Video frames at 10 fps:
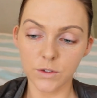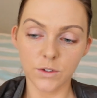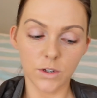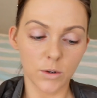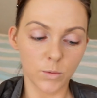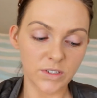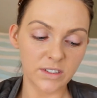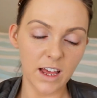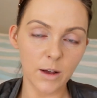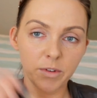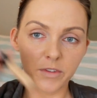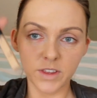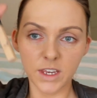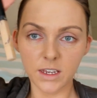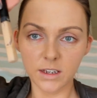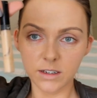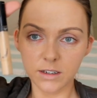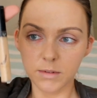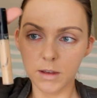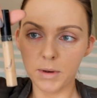So we'll start with the
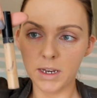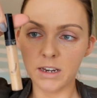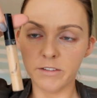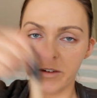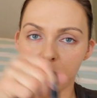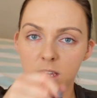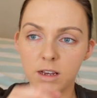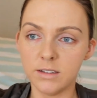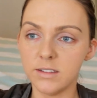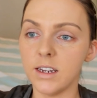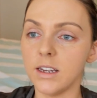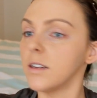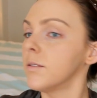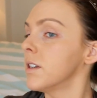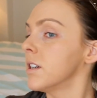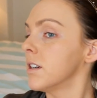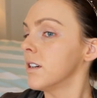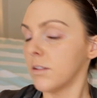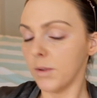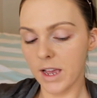Maybelline Fit Me Concealer.
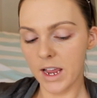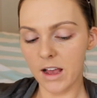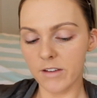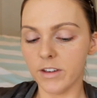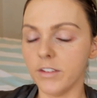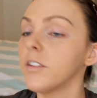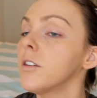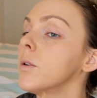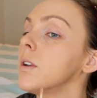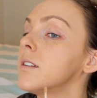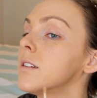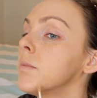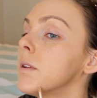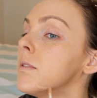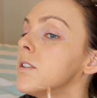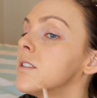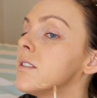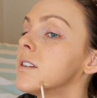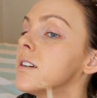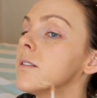So I have a few little
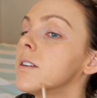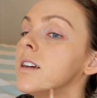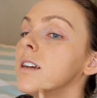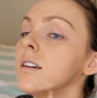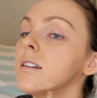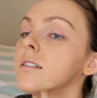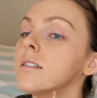blemishes down here,